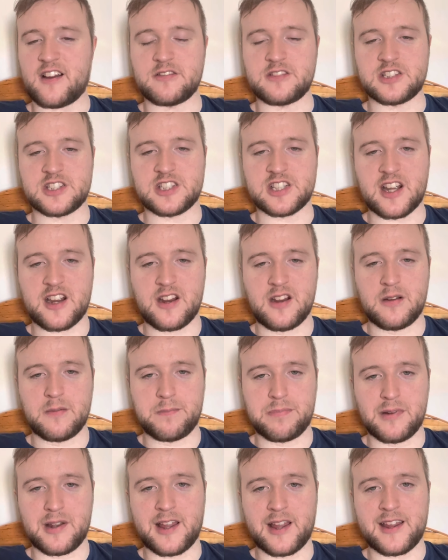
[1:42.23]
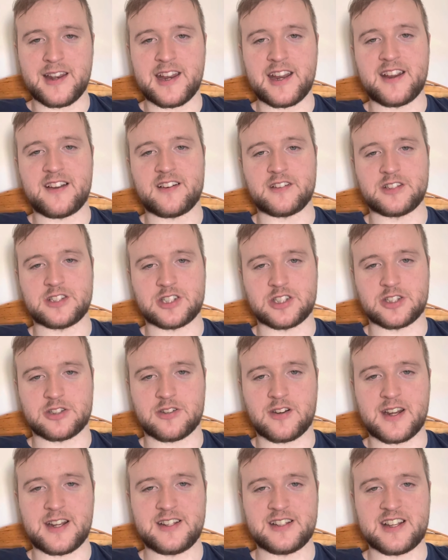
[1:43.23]
I'm so bloody
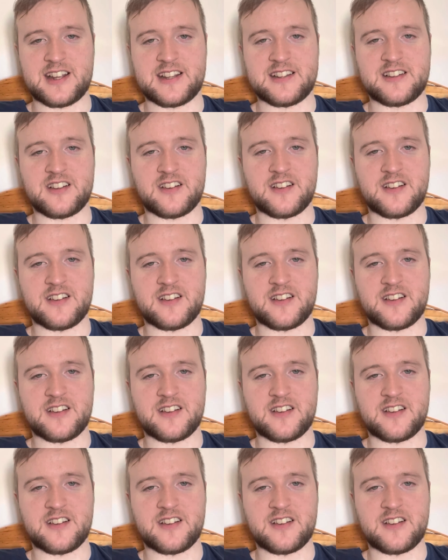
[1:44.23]
frustrated.